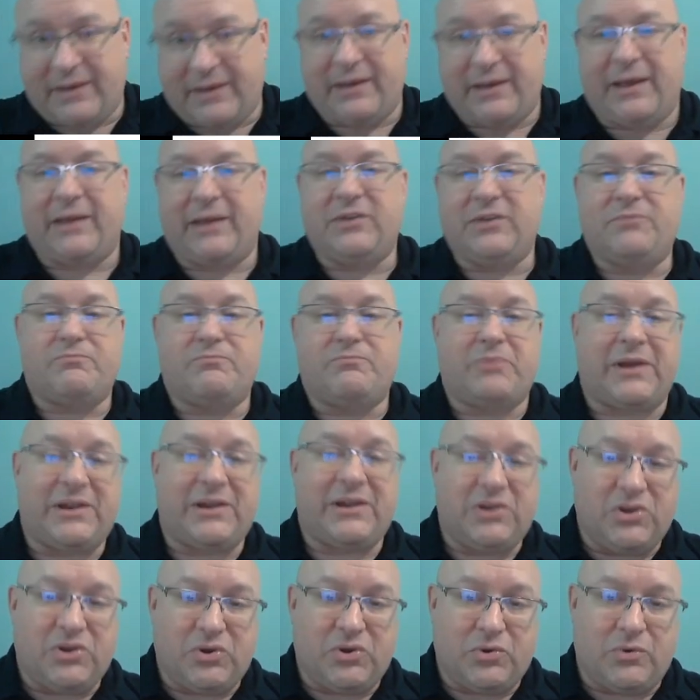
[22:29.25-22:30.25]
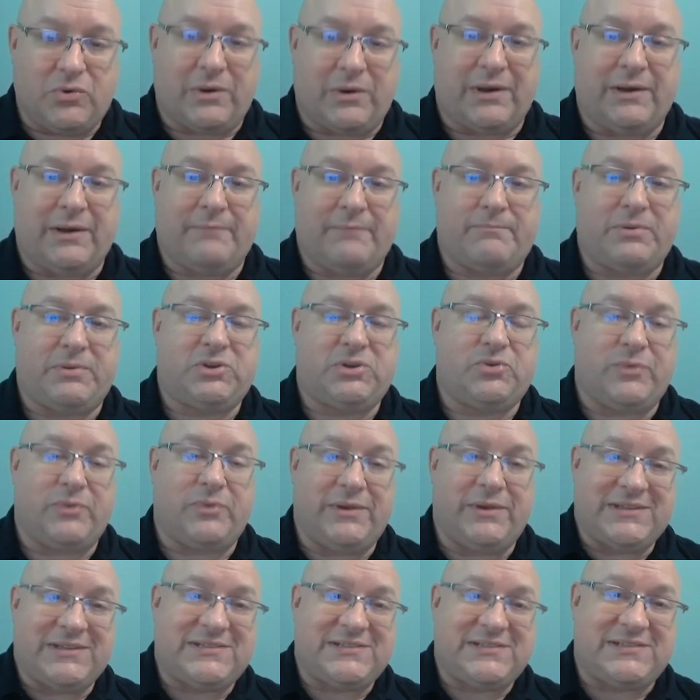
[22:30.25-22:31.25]
and brand new
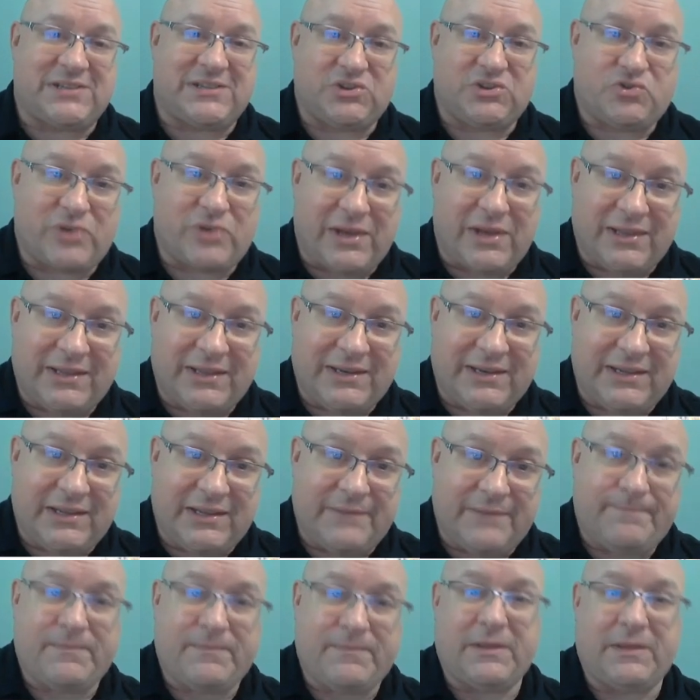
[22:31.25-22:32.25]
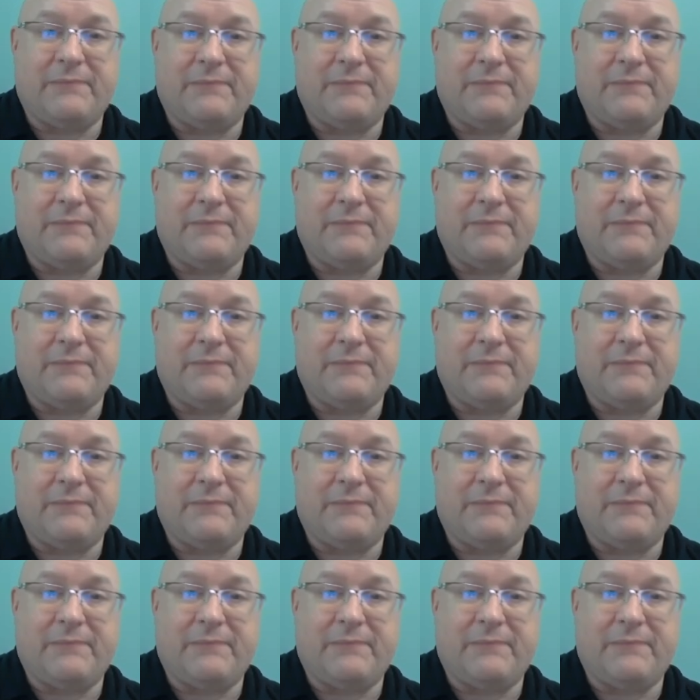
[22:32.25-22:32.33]
betweenness centrality.